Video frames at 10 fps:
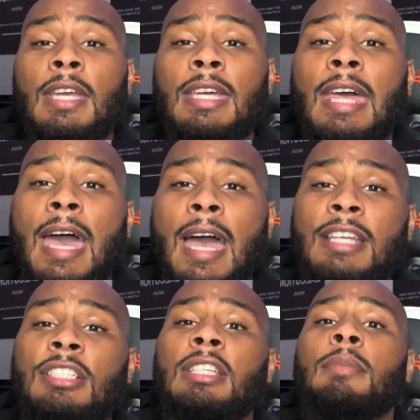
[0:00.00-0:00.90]
can
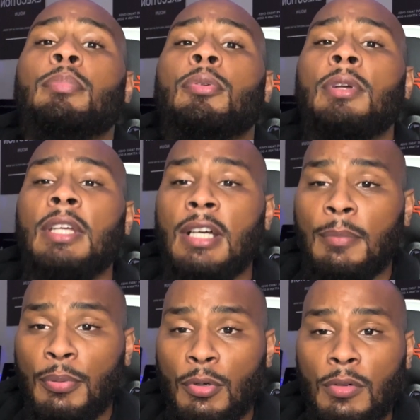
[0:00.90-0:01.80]
actually
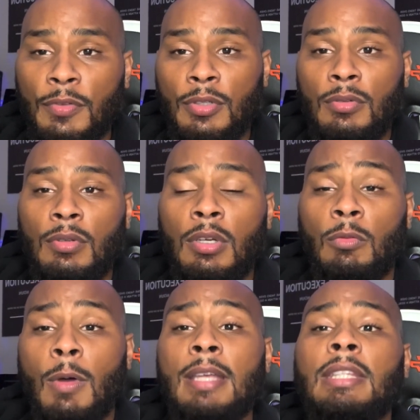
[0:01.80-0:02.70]
pre-approve you
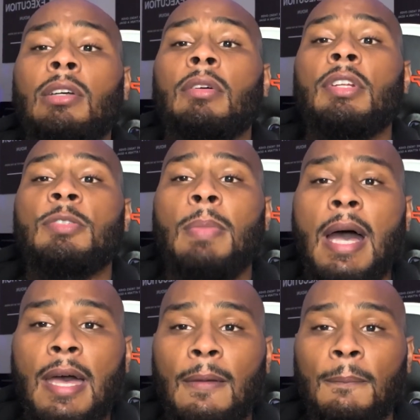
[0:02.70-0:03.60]
right there on the
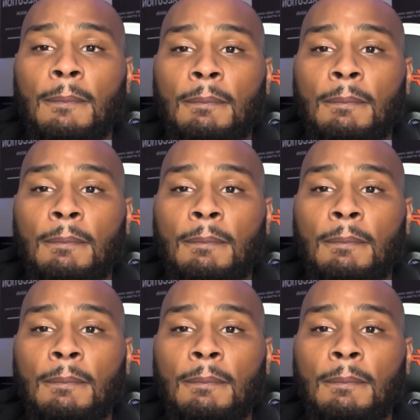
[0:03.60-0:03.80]
spot.